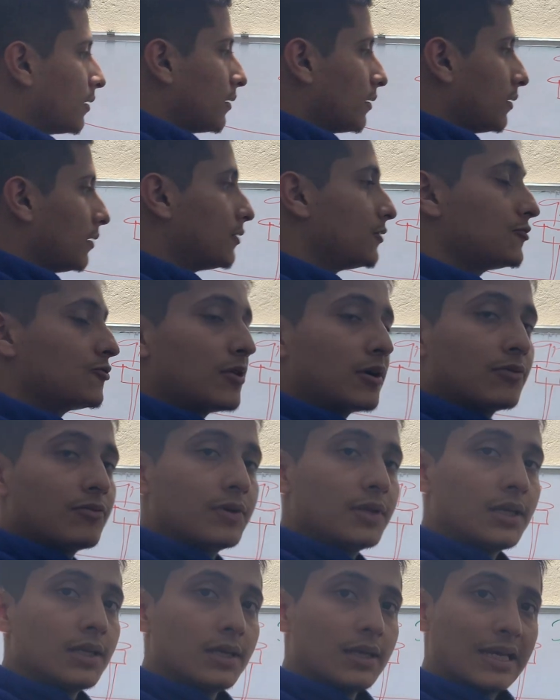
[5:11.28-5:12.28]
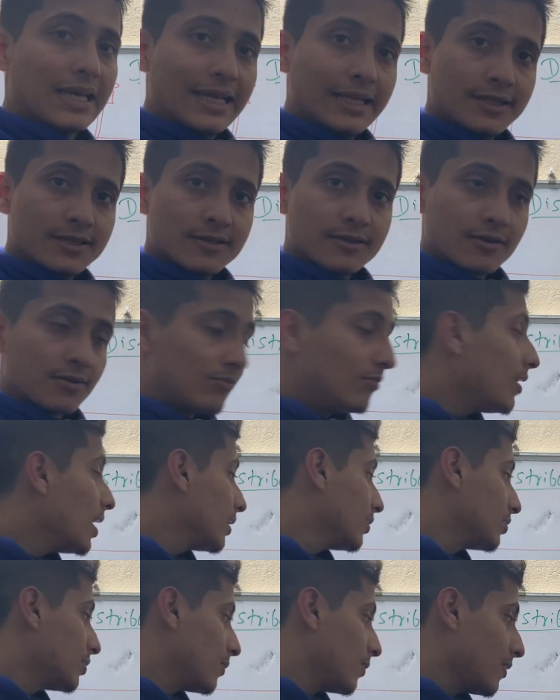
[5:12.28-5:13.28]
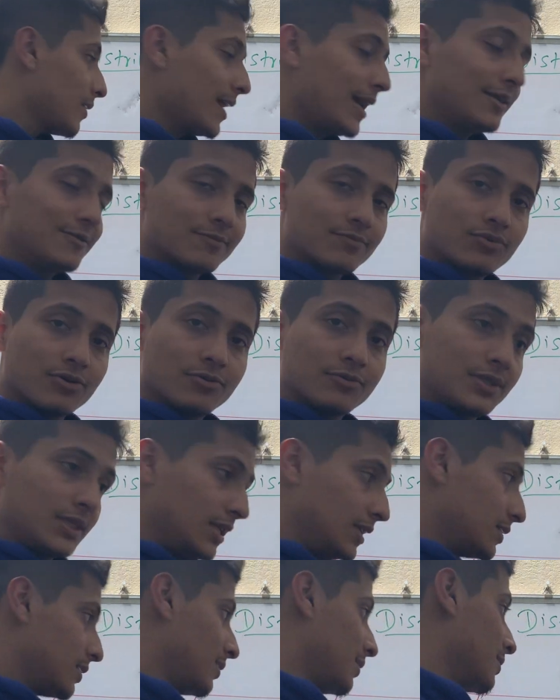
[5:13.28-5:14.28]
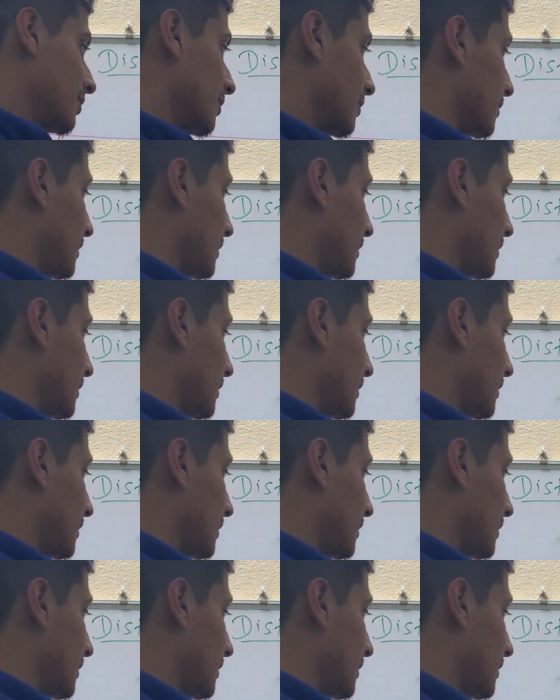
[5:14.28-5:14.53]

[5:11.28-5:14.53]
The drug, when it's combined with the plasma proteins, they are